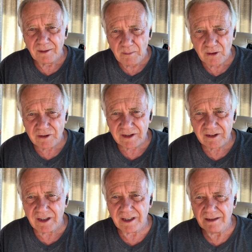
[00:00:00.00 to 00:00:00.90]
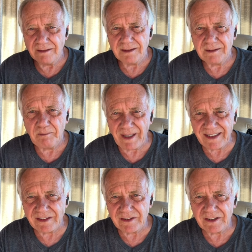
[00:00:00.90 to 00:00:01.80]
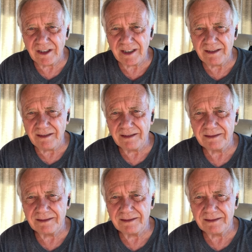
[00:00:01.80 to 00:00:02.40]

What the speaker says: Music's good. Bass is good.